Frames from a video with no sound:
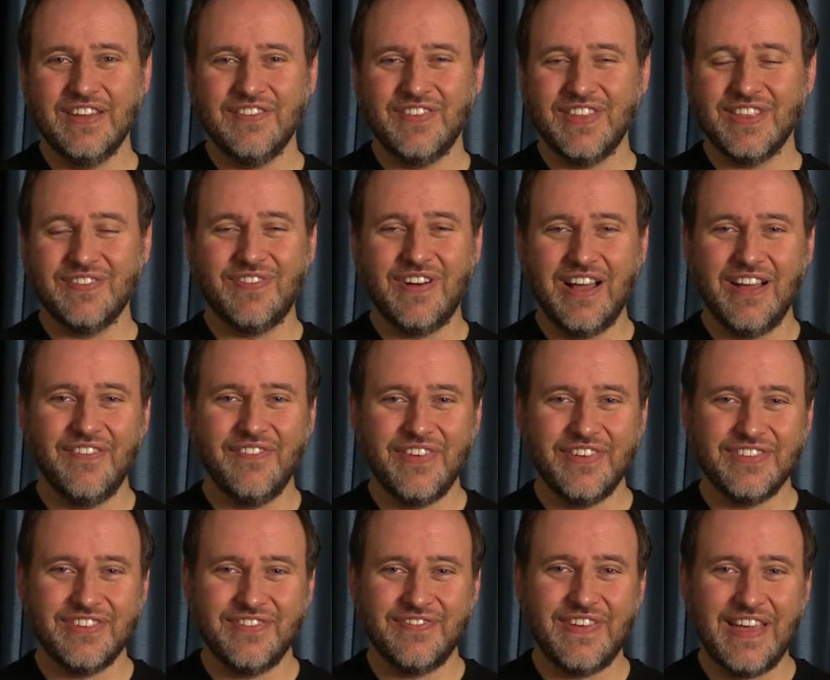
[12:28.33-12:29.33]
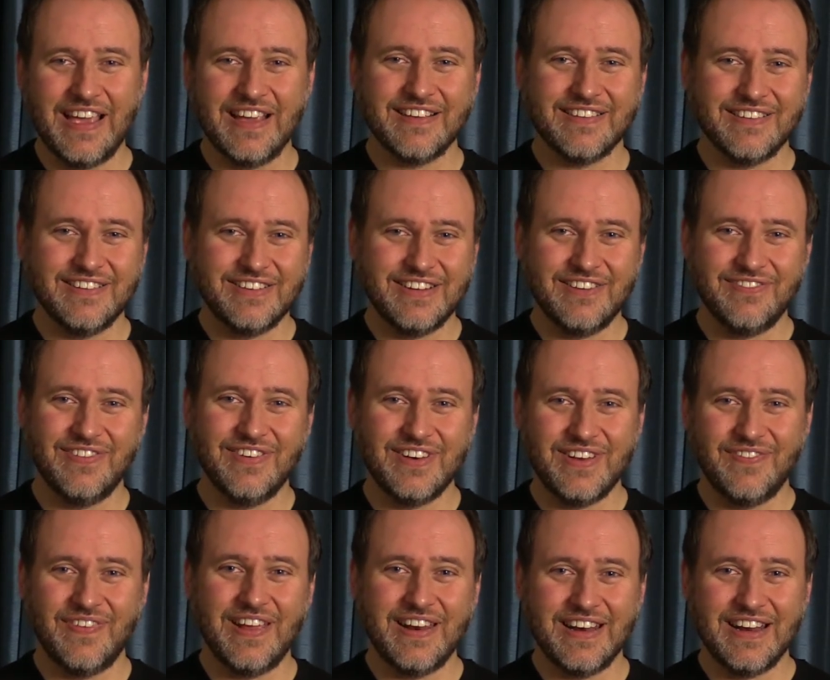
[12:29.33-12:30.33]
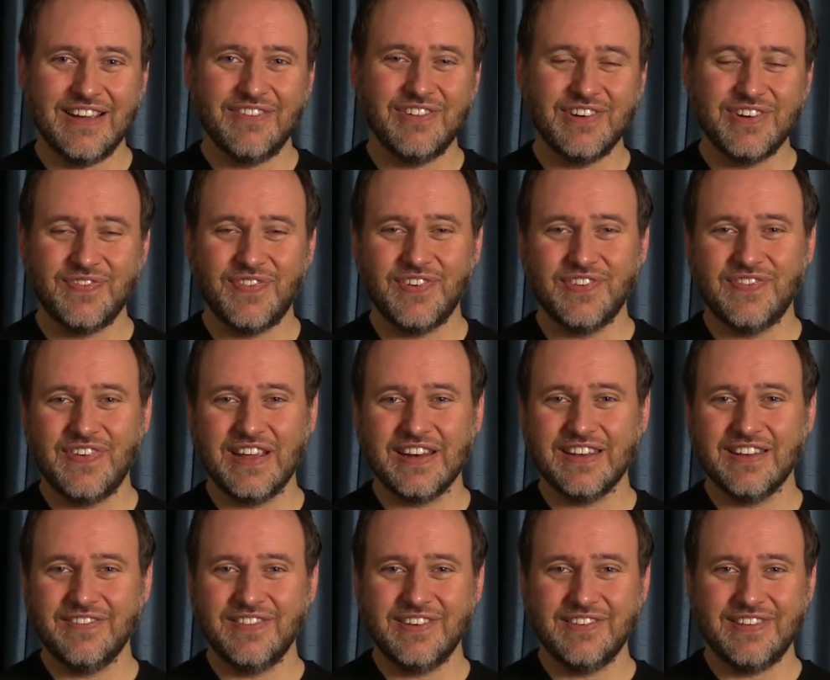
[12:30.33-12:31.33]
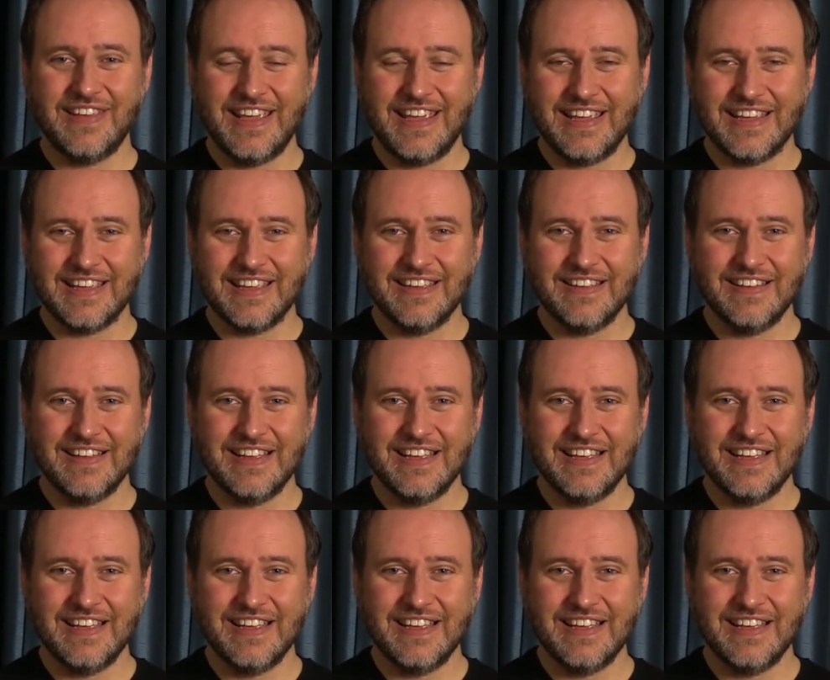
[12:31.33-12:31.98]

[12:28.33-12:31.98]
But the problem is the facts are different depending on which perspective you take,